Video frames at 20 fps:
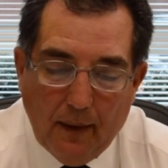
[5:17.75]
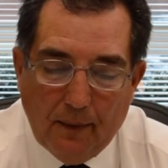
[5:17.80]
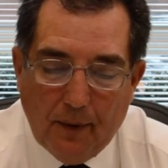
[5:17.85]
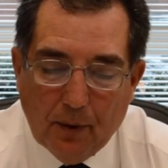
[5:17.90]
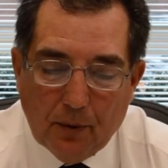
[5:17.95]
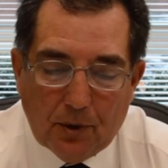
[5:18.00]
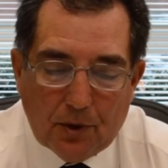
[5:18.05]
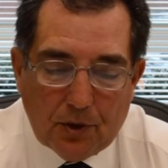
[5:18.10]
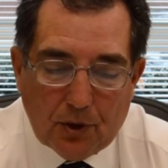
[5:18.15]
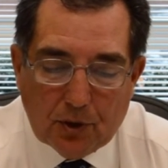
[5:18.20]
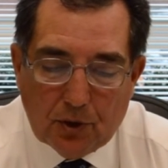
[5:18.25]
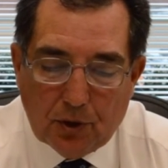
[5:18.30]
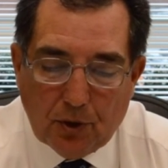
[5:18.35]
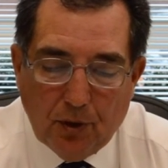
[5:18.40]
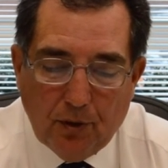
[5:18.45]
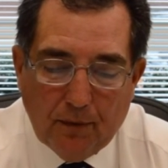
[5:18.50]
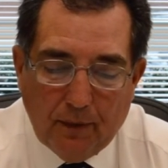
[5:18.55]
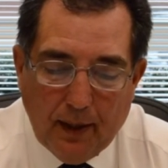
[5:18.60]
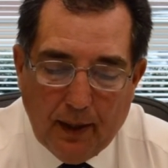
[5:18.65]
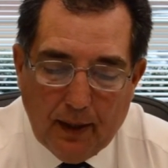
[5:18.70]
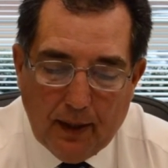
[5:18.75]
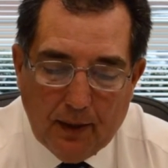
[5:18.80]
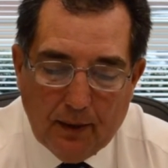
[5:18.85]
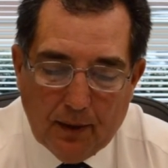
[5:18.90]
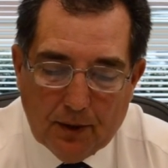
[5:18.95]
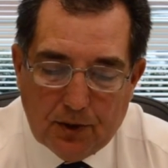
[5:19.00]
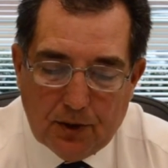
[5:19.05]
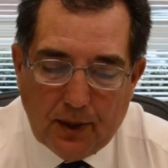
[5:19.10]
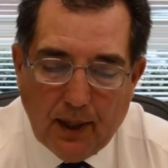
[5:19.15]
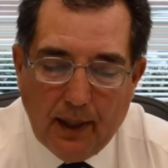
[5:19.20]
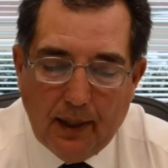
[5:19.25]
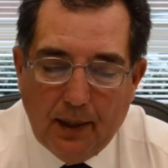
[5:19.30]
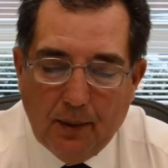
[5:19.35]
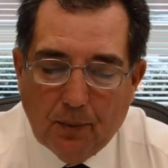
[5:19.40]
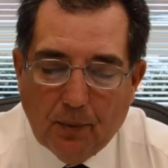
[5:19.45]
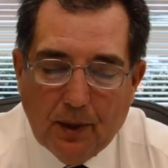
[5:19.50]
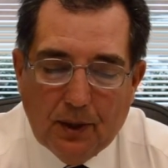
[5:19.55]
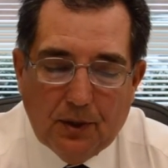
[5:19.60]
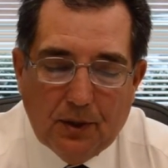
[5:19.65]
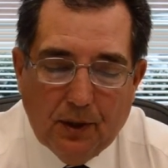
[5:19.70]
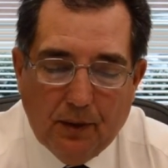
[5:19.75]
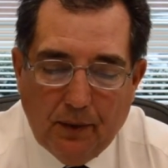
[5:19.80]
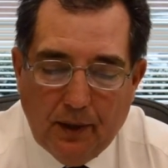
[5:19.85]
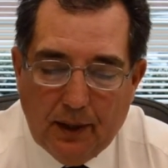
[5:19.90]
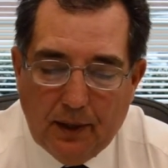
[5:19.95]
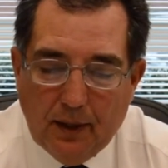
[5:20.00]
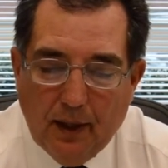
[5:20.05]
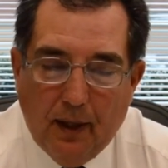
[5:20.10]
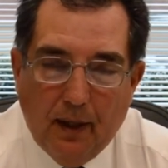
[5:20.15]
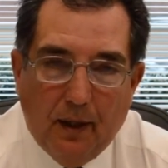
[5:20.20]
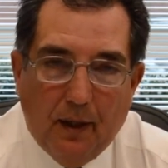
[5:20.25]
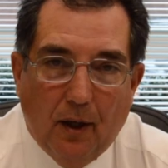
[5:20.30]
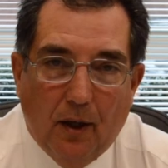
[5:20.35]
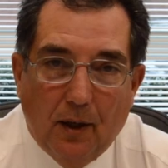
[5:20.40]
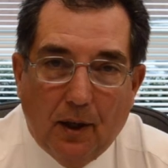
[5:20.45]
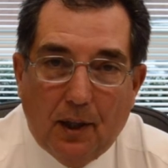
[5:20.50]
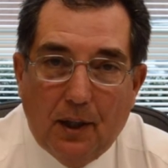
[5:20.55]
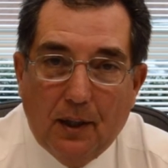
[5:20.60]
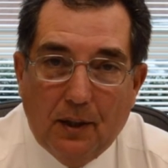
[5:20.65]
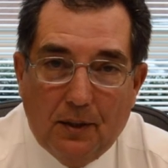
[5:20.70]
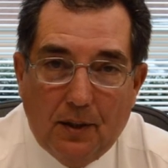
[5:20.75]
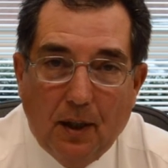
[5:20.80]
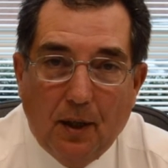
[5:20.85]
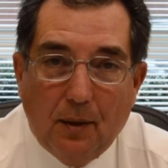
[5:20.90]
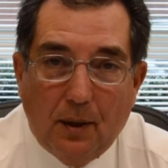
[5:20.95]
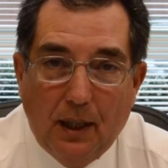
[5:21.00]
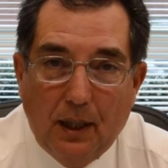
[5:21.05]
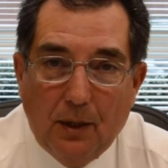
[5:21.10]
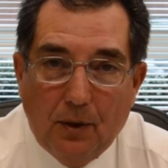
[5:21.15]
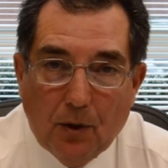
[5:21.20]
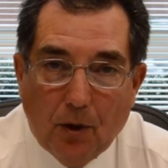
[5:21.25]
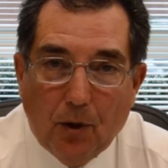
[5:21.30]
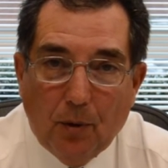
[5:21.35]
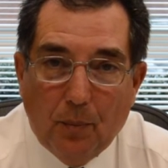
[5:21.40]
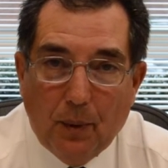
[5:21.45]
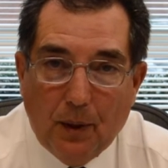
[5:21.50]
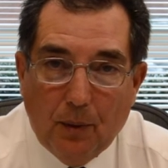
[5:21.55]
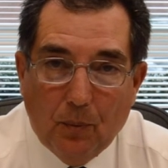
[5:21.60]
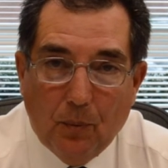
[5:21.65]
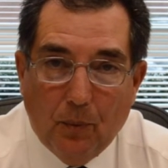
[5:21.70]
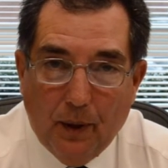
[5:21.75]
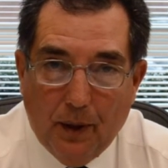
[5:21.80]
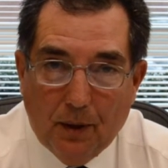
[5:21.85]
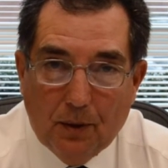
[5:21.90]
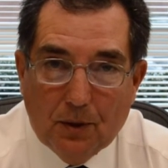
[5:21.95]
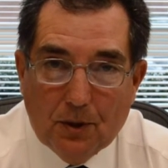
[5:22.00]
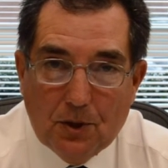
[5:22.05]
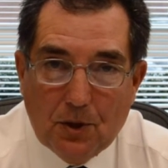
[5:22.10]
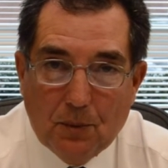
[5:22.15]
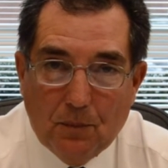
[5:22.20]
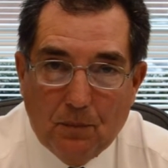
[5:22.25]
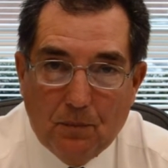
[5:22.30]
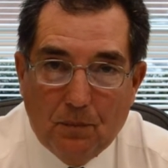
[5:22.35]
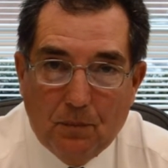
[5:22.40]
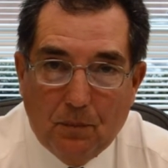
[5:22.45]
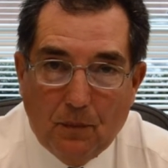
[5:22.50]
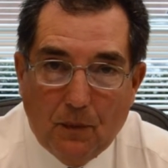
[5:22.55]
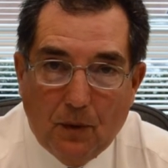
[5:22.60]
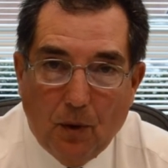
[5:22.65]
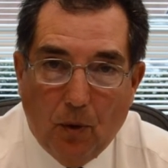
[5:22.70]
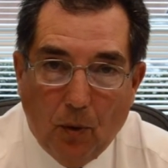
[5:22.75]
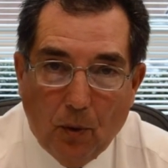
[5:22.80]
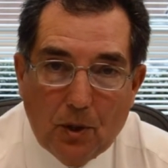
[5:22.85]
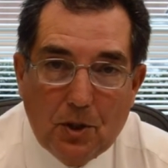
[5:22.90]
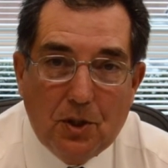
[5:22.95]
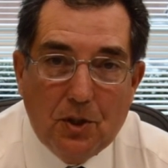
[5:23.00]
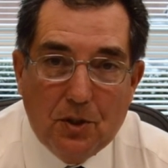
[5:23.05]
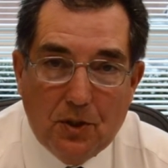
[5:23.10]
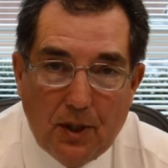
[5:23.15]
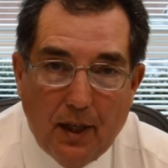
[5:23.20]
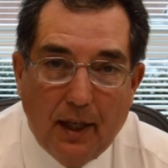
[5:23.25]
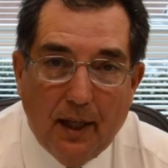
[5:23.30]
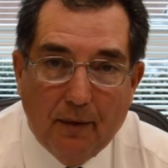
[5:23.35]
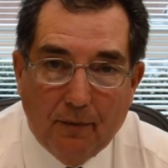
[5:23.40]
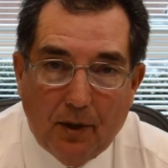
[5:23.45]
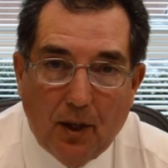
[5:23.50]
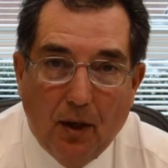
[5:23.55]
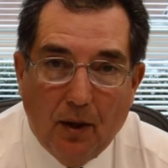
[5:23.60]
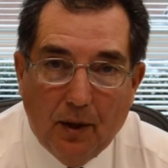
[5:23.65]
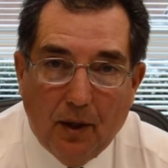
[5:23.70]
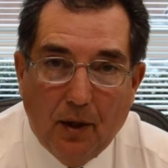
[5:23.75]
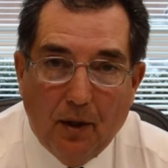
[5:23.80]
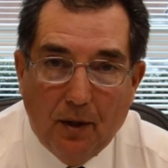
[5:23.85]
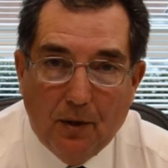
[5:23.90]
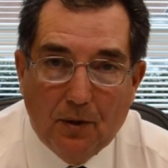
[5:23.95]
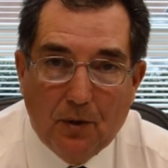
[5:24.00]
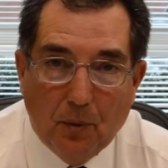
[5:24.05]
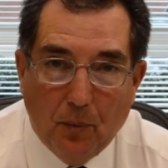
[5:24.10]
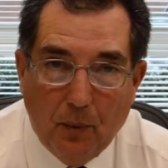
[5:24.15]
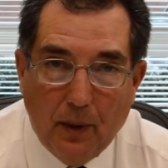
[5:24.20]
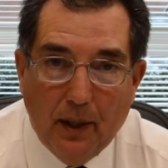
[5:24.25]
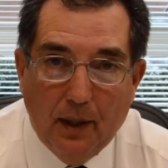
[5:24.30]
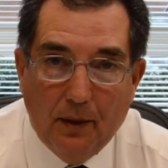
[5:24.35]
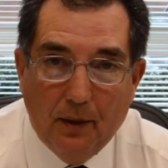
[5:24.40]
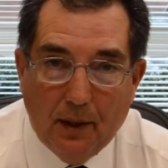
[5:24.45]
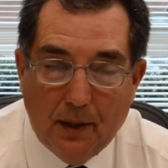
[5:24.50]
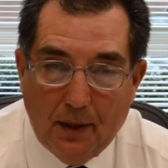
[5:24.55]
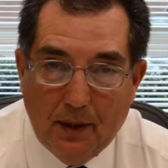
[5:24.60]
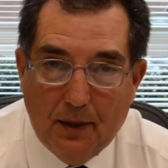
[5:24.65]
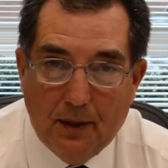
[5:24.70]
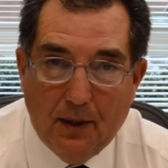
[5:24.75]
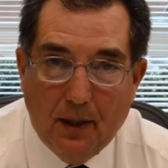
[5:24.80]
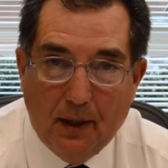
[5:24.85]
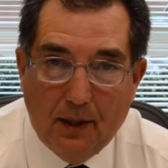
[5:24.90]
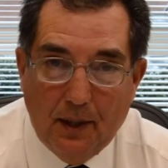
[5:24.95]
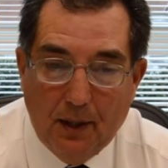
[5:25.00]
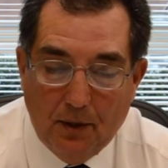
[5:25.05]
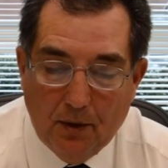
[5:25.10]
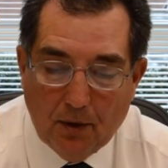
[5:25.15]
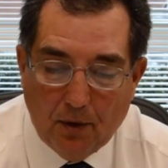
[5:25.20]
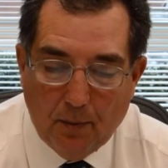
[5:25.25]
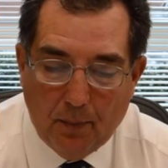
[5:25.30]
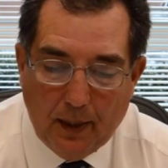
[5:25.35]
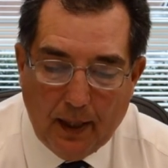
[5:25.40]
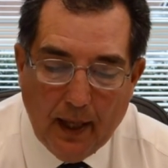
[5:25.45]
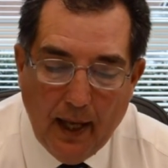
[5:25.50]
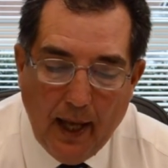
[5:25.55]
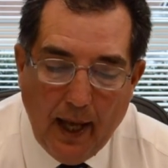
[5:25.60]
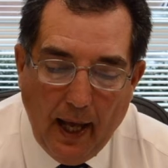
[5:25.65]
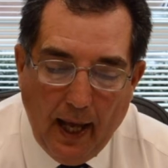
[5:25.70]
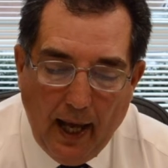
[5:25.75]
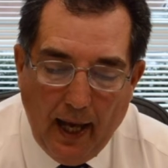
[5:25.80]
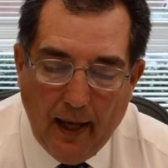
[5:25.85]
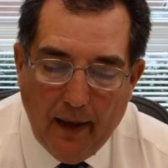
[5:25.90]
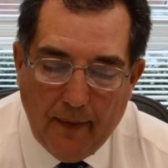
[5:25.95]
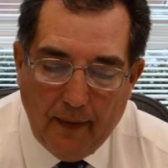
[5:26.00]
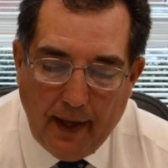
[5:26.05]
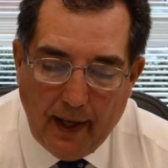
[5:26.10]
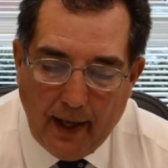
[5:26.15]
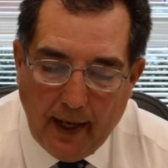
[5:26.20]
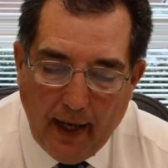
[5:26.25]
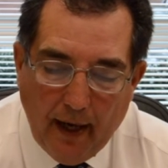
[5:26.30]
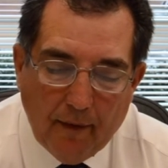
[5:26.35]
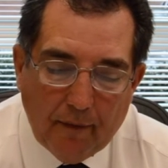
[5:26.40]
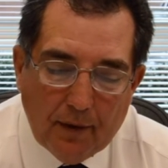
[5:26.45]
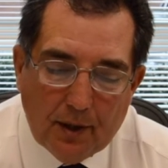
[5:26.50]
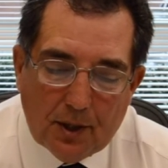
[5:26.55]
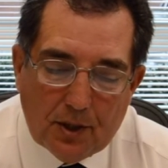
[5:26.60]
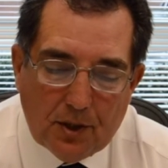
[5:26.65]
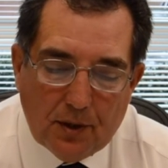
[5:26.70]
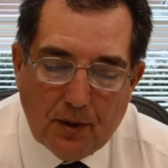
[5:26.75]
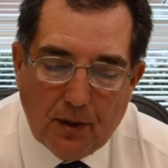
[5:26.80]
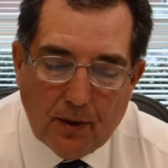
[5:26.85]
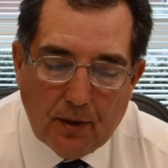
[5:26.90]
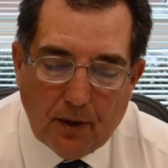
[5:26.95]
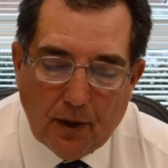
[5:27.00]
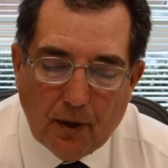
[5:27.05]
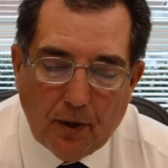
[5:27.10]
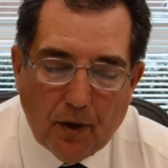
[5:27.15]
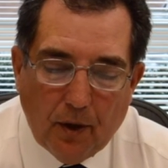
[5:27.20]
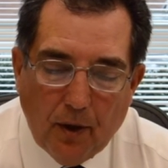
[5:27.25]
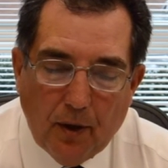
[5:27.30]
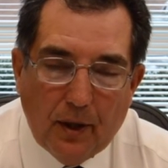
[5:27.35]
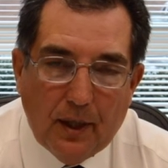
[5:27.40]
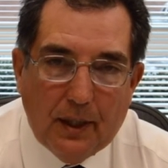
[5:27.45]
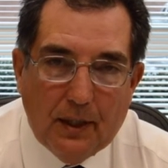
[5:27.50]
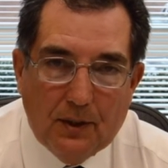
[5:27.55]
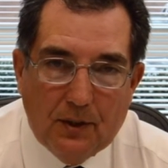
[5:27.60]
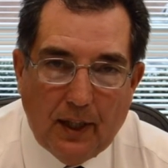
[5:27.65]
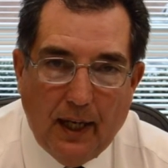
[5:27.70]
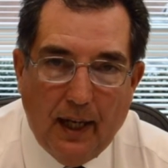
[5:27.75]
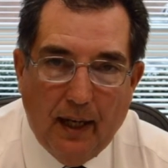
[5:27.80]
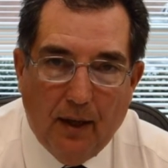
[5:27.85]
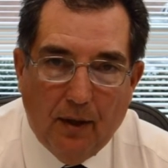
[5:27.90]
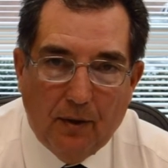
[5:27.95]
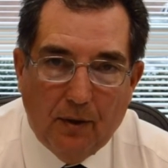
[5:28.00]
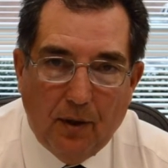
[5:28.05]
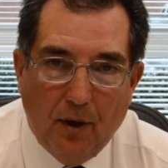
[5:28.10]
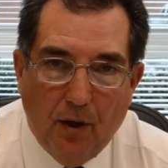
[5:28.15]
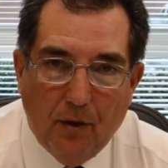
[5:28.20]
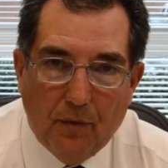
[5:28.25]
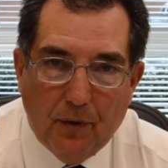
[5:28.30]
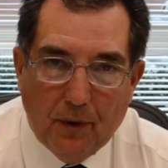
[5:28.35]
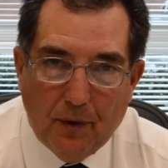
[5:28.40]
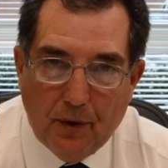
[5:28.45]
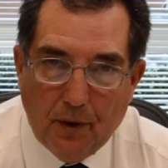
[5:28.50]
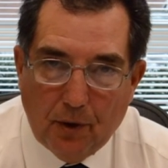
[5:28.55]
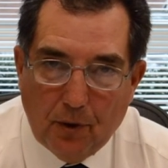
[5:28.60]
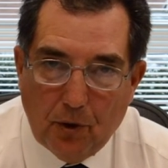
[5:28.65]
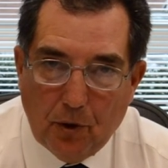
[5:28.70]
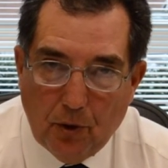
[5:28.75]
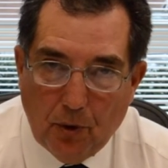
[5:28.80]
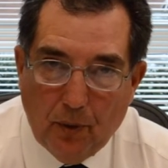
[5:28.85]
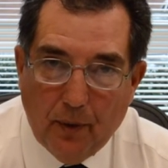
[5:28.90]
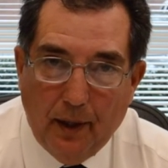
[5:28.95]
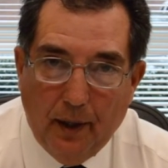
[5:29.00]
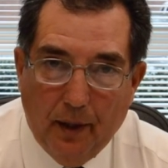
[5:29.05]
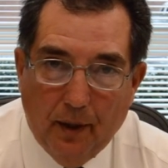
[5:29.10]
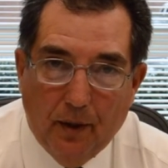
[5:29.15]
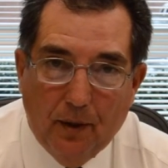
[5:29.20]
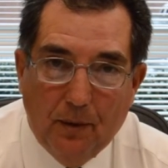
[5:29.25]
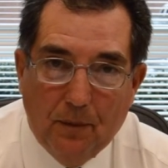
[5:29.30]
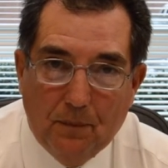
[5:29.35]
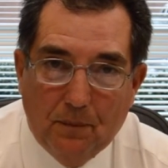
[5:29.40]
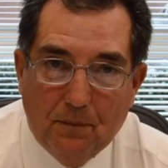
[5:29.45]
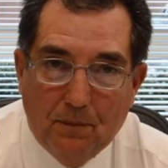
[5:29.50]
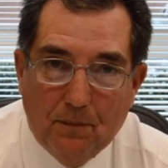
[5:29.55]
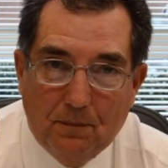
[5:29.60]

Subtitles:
There was a study recently done on Kentucky Derby winners, the horses that have gone on to win the Kentucky Derby. And they averaged their earnings out over their career.